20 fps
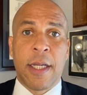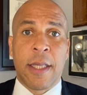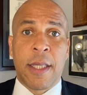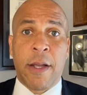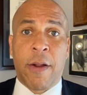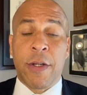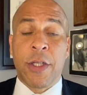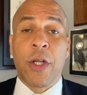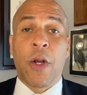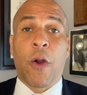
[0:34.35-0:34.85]

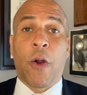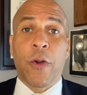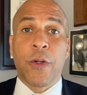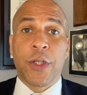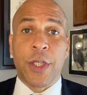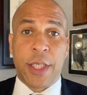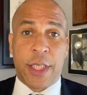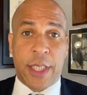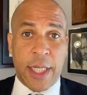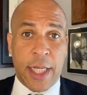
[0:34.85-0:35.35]
There is an
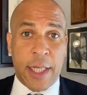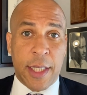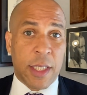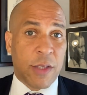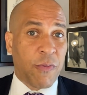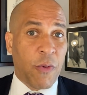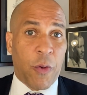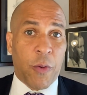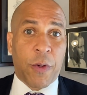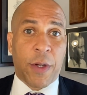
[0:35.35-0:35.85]
urgency in this
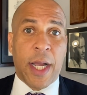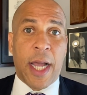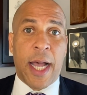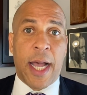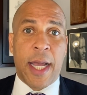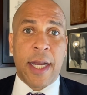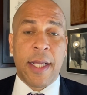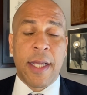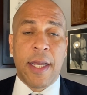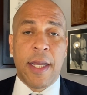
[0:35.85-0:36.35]
voter
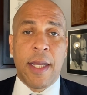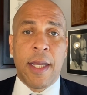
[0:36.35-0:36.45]
guide.